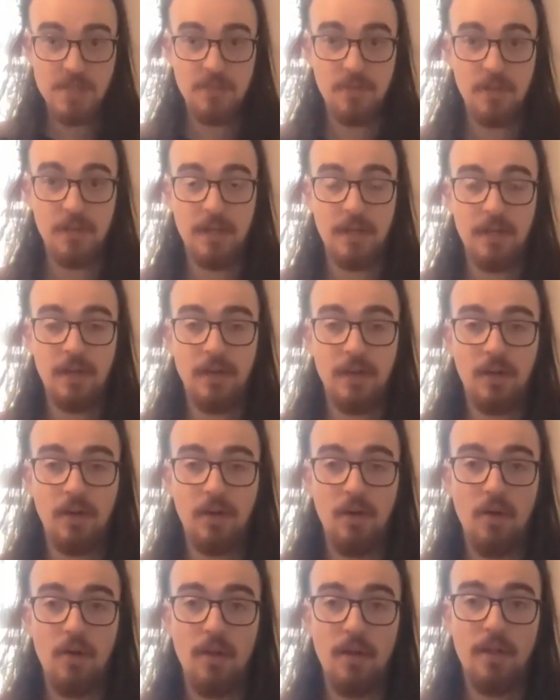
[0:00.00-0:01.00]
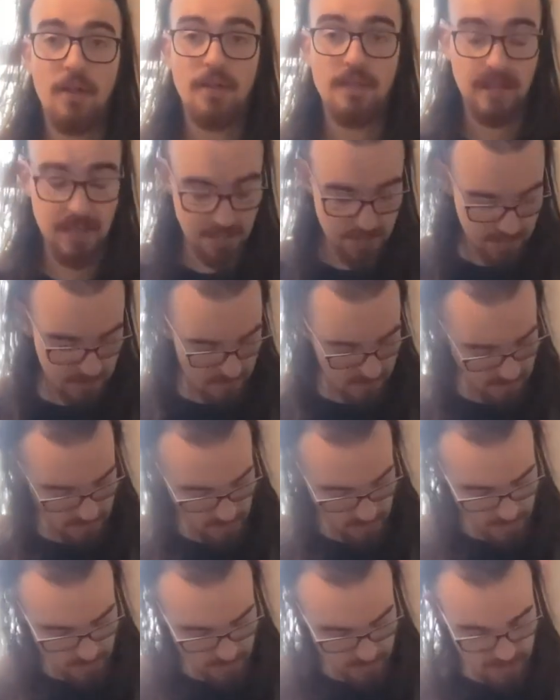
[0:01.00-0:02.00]
string on the
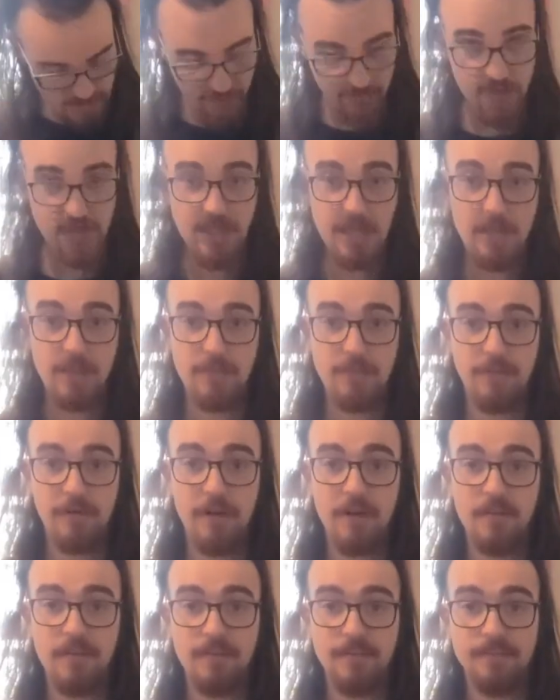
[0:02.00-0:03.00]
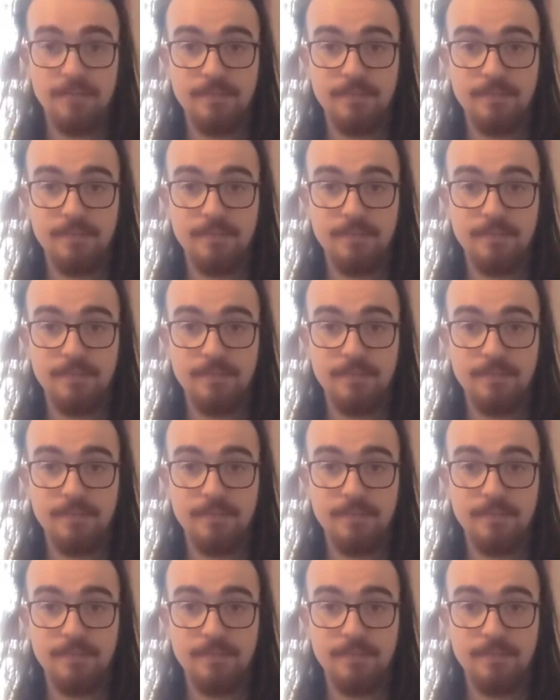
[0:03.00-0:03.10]
17th fret,